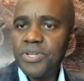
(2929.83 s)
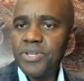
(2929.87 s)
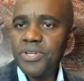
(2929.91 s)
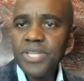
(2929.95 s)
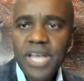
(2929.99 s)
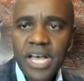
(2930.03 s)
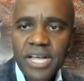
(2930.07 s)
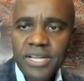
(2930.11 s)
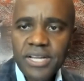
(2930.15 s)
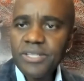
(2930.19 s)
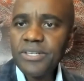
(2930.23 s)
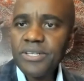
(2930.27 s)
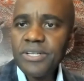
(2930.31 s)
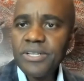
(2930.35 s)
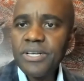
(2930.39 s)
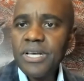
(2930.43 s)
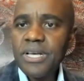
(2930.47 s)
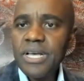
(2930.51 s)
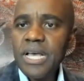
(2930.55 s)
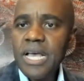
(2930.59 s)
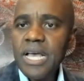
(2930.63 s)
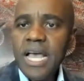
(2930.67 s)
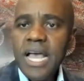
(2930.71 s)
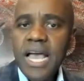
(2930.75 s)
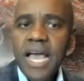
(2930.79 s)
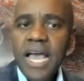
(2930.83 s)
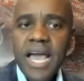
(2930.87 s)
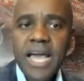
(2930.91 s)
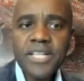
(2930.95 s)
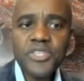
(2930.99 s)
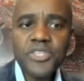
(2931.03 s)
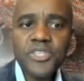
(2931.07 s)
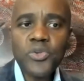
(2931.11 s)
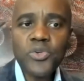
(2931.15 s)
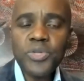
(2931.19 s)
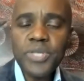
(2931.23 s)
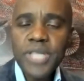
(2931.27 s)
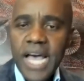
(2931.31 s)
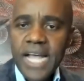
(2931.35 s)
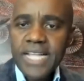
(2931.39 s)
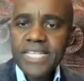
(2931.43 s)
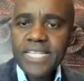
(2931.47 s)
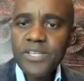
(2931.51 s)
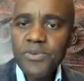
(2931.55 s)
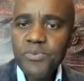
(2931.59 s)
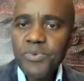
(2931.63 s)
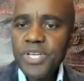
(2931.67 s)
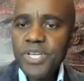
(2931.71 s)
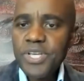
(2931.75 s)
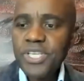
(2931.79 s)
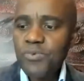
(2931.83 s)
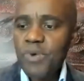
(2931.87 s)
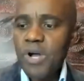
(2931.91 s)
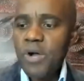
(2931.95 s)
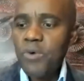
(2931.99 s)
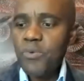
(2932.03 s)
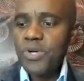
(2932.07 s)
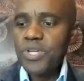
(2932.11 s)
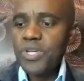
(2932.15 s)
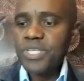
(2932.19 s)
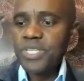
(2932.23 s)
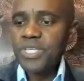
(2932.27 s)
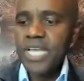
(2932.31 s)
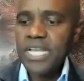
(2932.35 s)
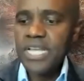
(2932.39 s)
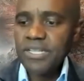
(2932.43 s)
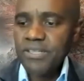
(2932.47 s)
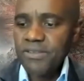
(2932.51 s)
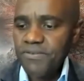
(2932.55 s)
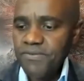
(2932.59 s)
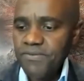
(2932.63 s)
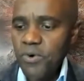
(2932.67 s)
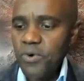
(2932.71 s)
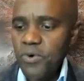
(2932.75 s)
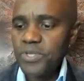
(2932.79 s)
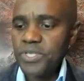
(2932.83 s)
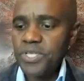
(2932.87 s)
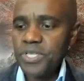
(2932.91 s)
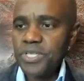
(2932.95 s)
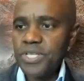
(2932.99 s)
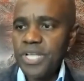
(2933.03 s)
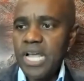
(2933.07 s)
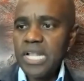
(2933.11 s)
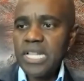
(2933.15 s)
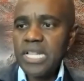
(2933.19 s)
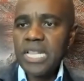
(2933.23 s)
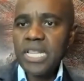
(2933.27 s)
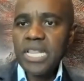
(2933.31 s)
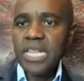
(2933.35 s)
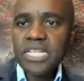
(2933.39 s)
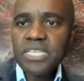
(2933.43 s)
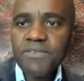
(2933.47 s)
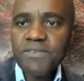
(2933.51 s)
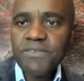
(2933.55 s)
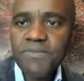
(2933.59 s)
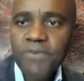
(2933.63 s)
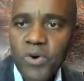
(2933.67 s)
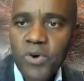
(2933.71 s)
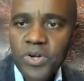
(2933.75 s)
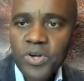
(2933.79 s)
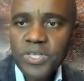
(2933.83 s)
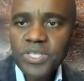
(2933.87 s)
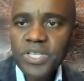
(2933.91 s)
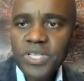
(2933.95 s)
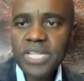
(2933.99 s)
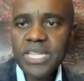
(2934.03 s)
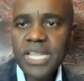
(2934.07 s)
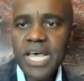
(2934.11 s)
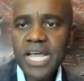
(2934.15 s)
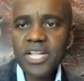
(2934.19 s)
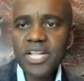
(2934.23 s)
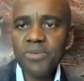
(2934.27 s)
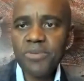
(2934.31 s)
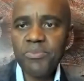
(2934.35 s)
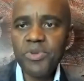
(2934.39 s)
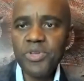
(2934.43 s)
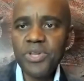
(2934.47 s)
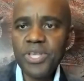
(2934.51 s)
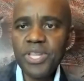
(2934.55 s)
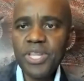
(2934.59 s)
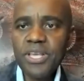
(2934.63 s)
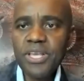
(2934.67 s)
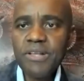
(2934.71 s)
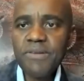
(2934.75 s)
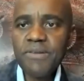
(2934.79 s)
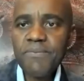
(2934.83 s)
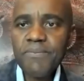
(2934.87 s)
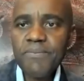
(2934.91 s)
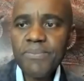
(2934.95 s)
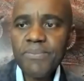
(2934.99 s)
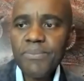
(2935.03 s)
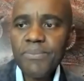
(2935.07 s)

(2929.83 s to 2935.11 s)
None. And so that's the reason why we're saying to folks is that let's focus on that community,